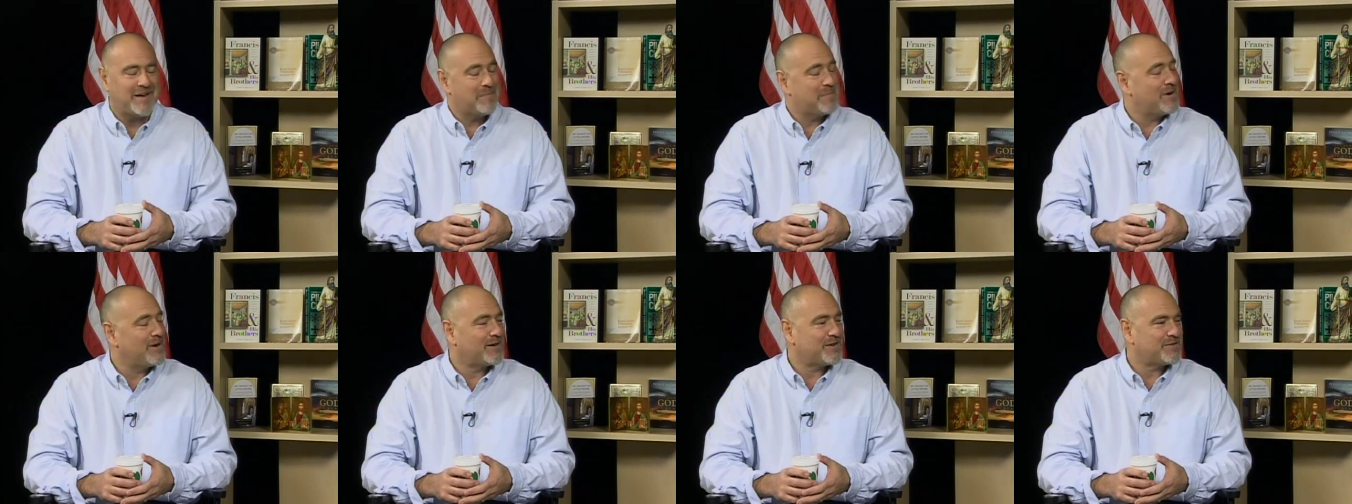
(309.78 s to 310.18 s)

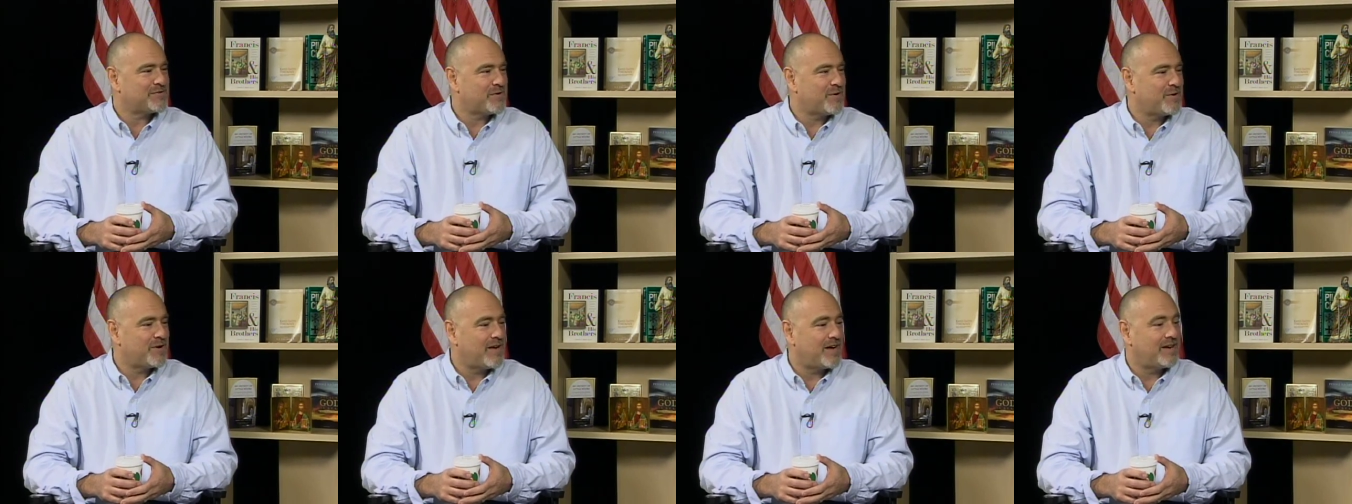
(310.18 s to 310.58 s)
Marcus
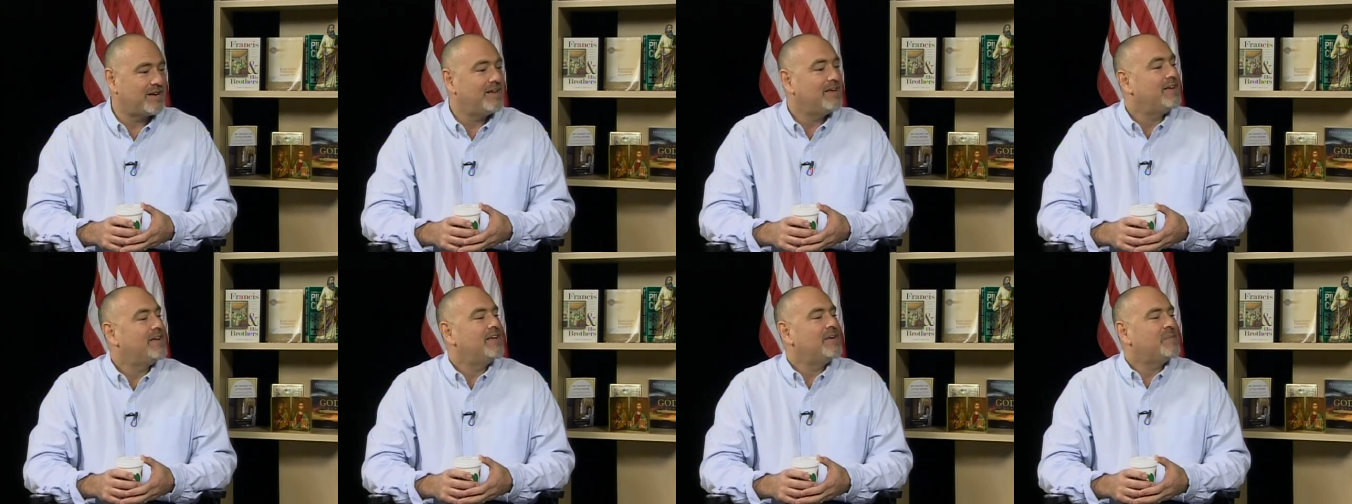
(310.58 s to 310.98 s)
Grodi,
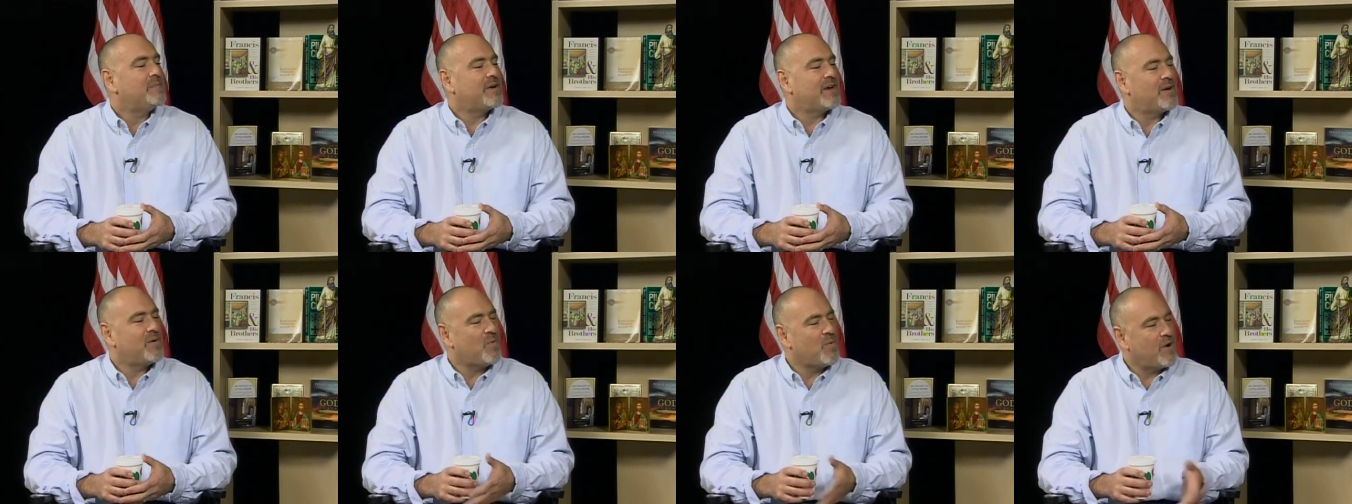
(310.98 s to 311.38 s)

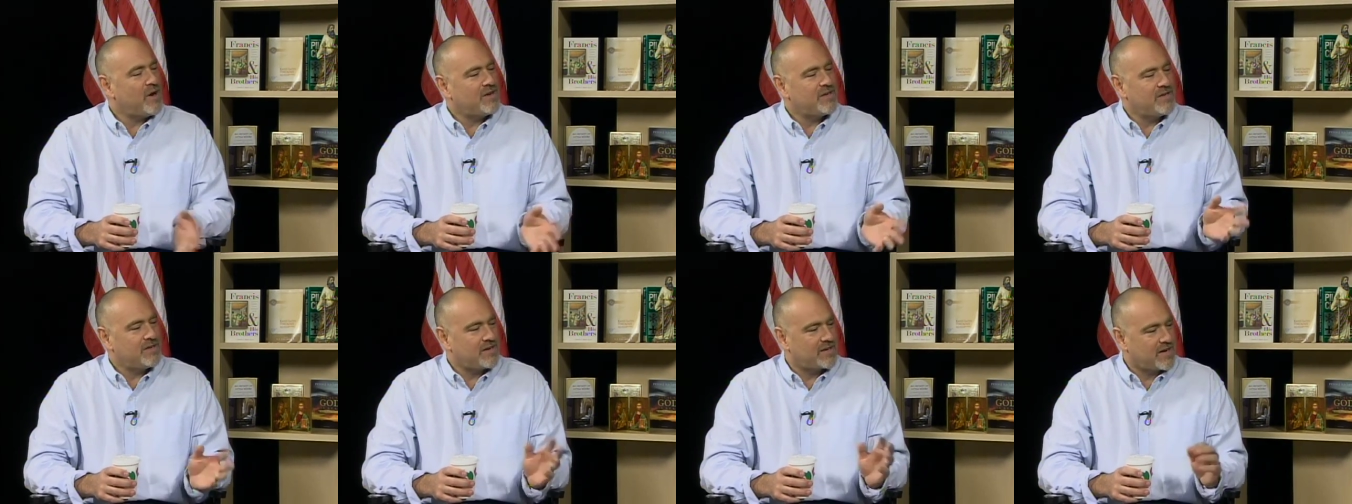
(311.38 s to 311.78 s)
but I want
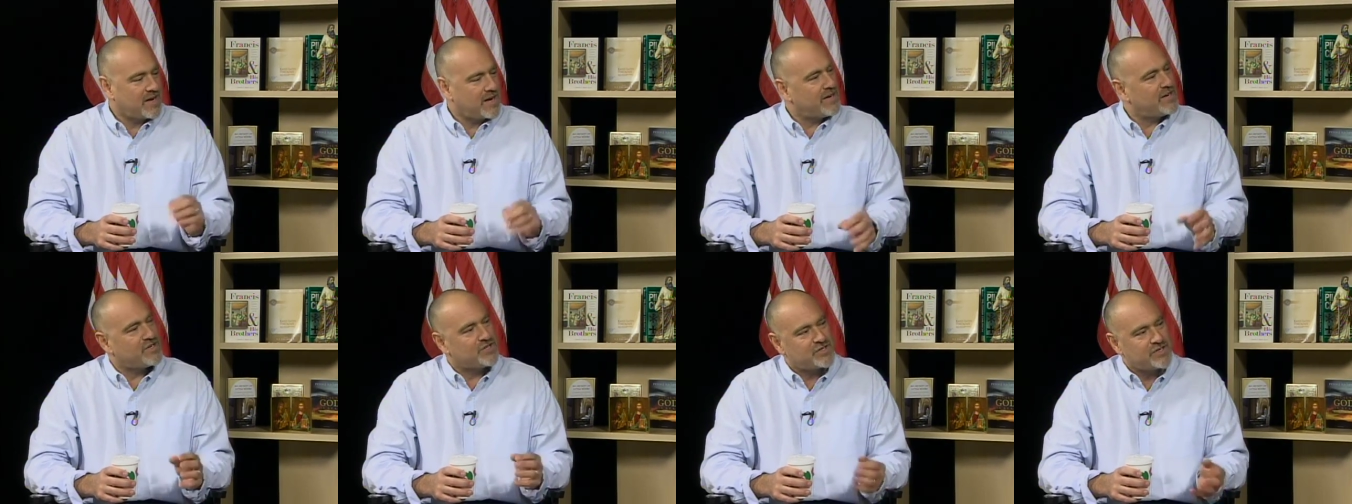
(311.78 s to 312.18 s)
you to
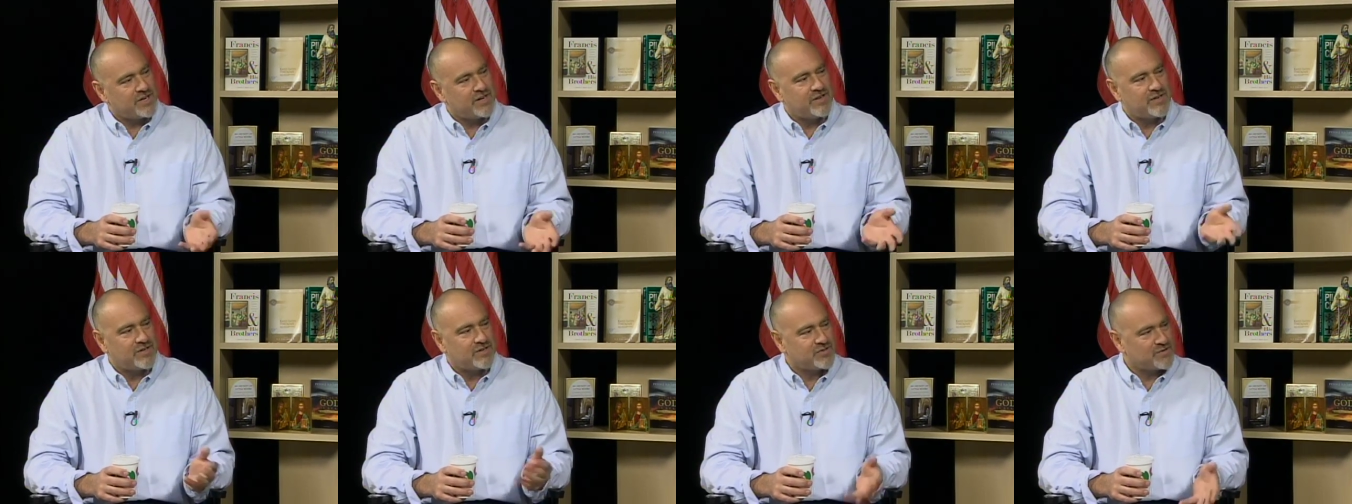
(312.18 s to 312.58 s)
kind of share
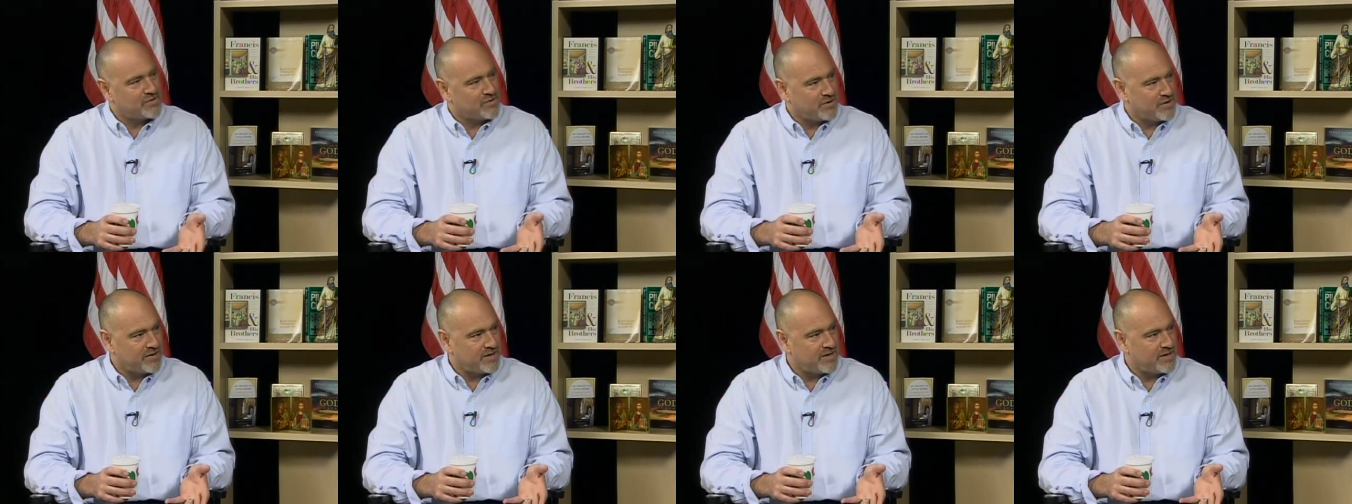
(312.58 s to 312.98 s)
your
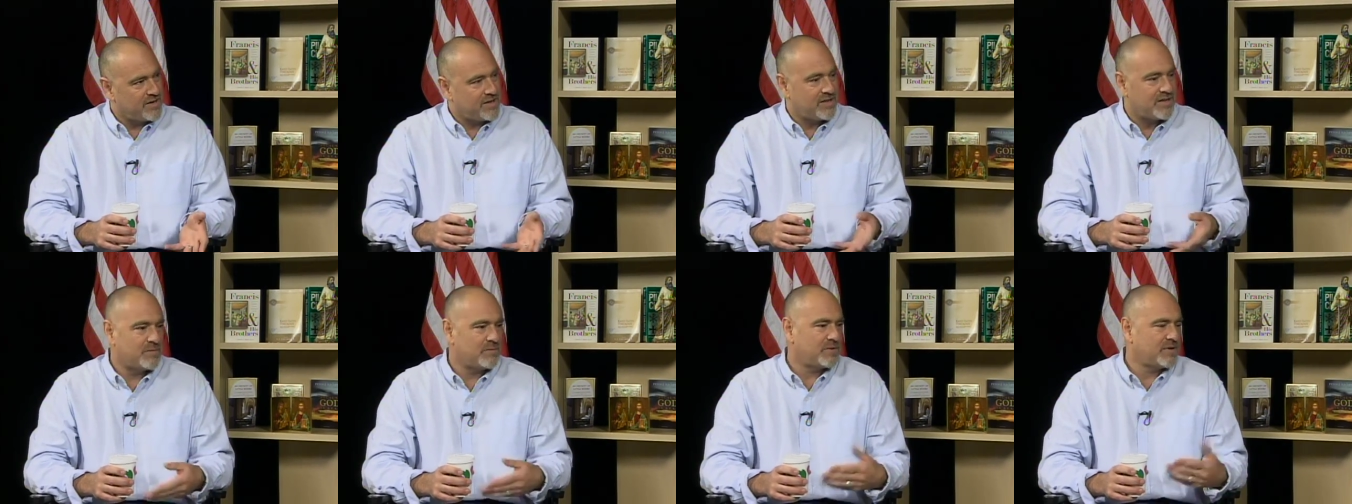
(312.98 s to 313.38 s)
story,
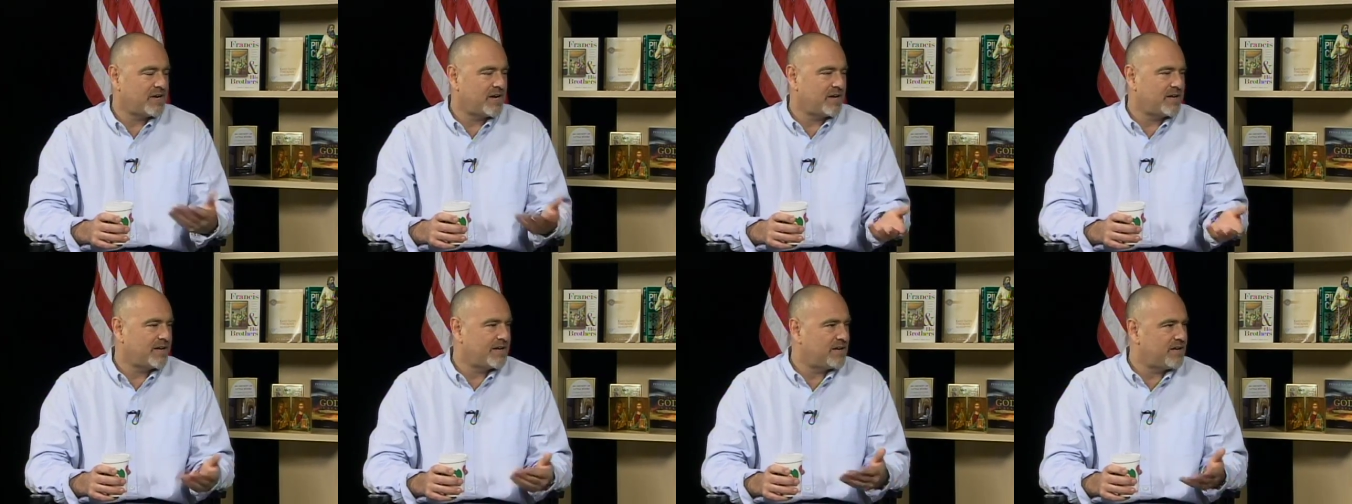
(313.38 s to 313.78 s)
and then we'll
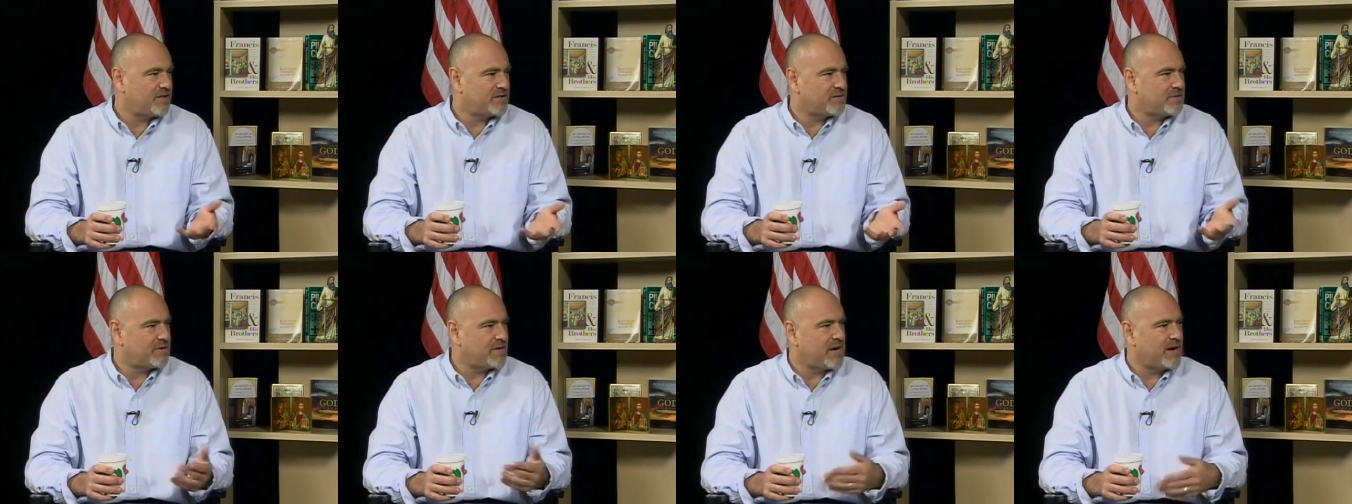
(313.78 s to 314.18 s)
kind of get
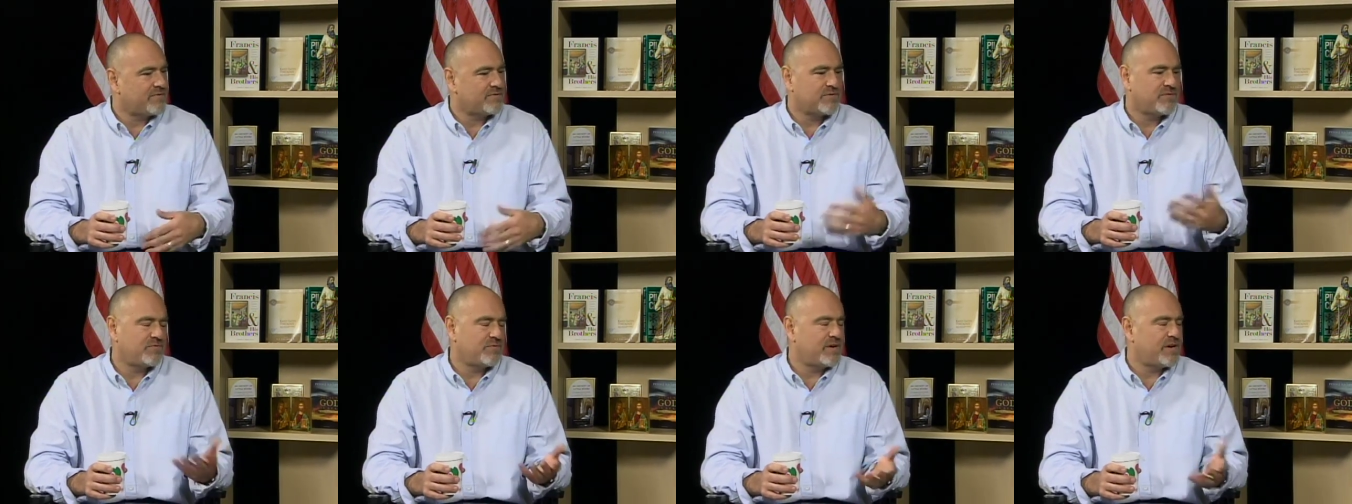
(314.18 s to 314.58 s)
into it
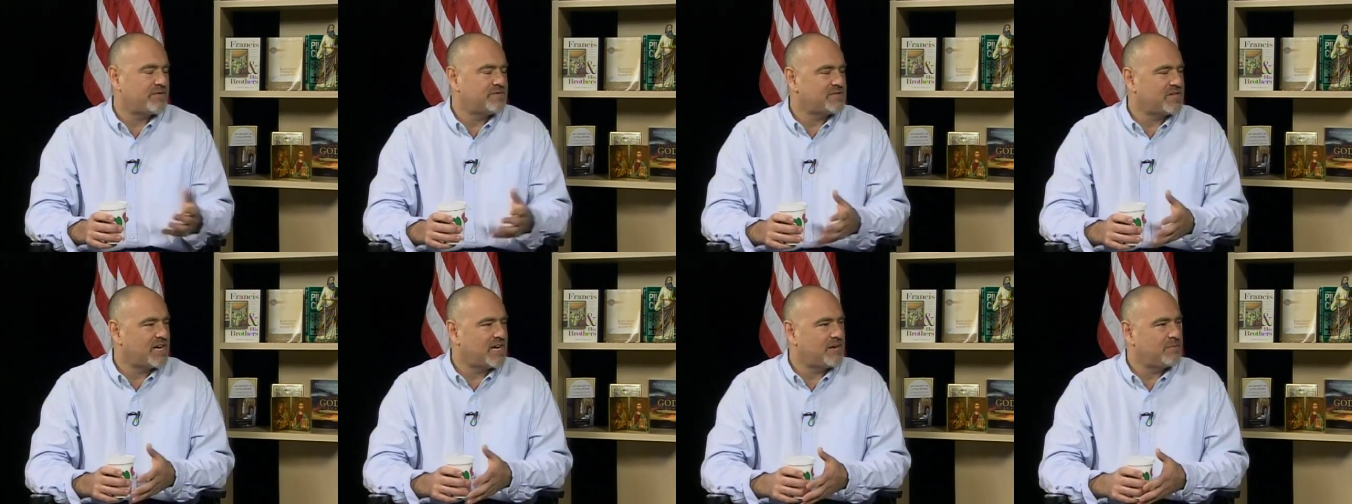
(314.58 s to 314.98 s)
after if we have
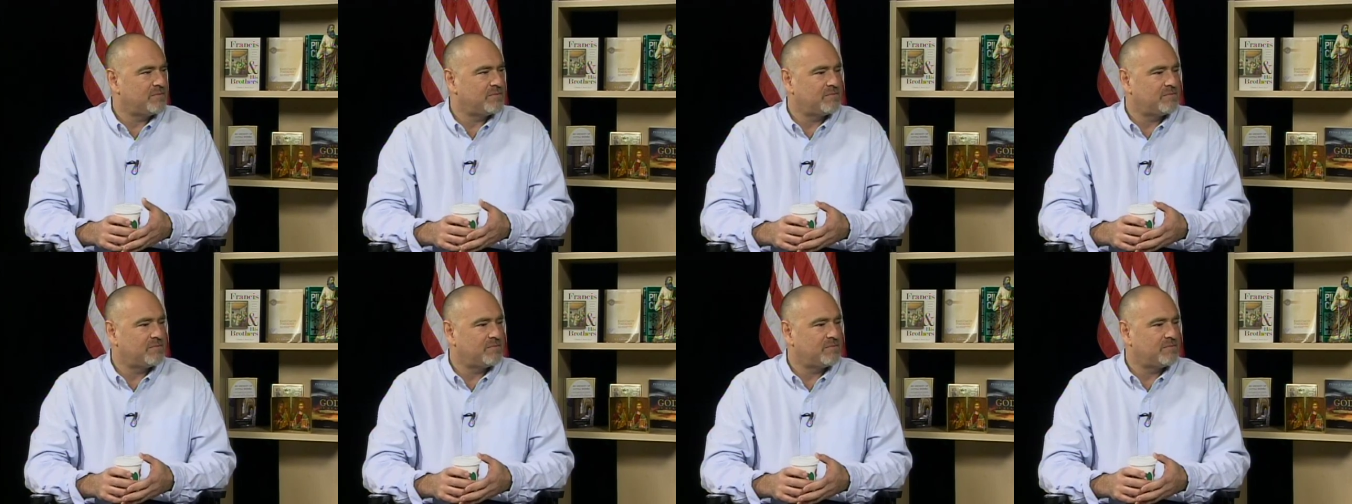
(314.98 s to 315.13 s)
time.